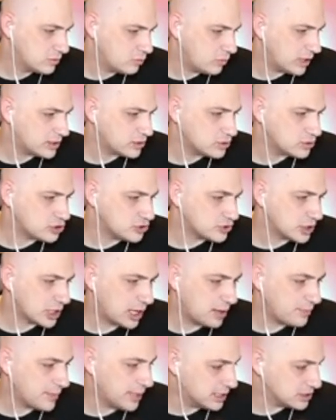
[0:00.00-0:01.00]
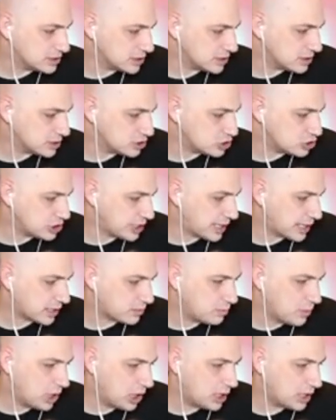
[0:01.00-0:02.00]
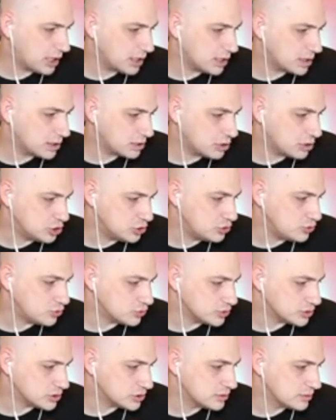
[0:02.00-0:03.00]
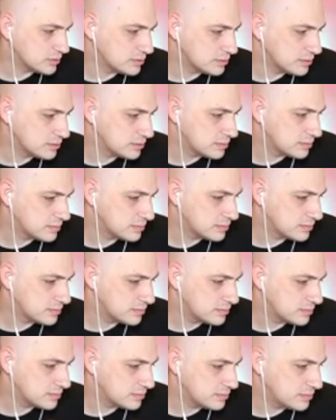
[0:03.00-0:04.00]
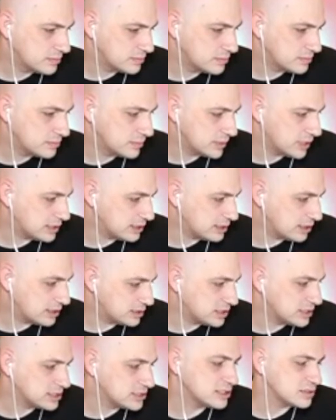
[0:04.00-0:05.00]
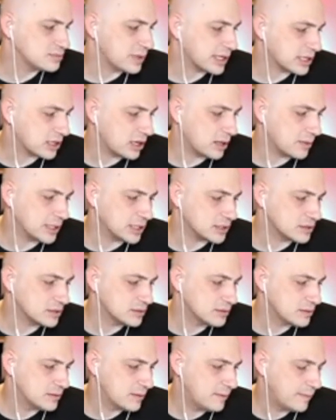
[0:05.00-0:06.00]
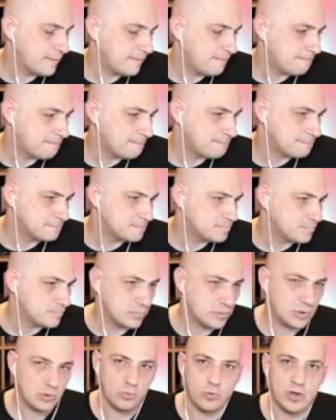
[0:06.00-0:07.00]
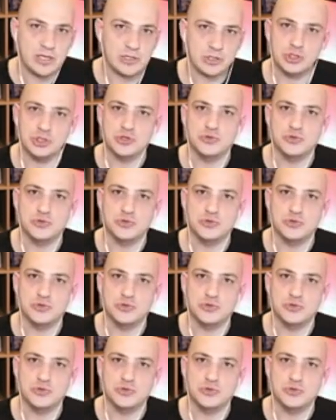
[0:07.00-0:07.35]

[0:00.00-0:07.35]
why don't you comment on the Jack Ma news? And, and this is my comment. What